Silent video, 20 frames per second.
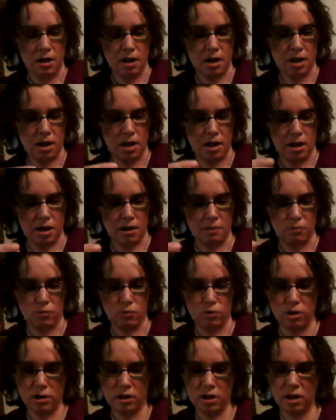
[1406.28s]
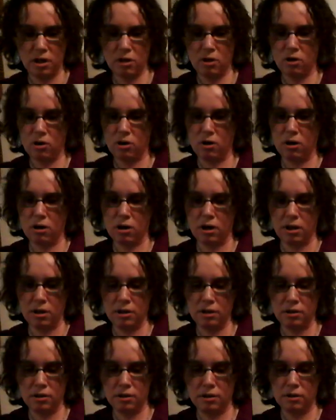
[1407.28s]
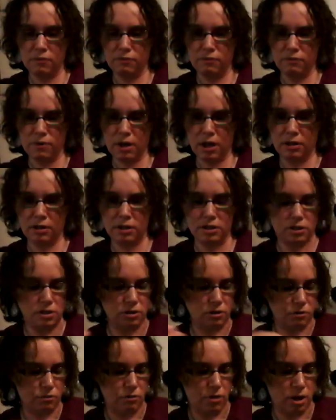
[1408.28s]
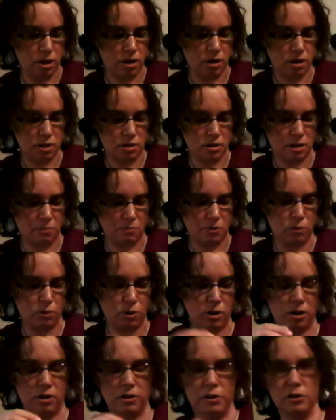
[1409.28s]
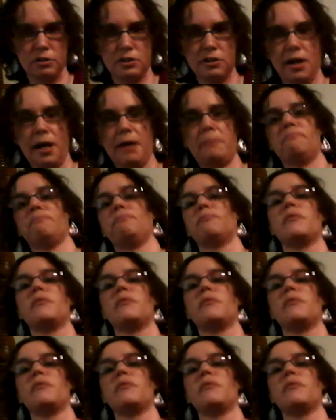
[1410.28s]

am working on, in fact, it's still threaded because I'm going to work on her today.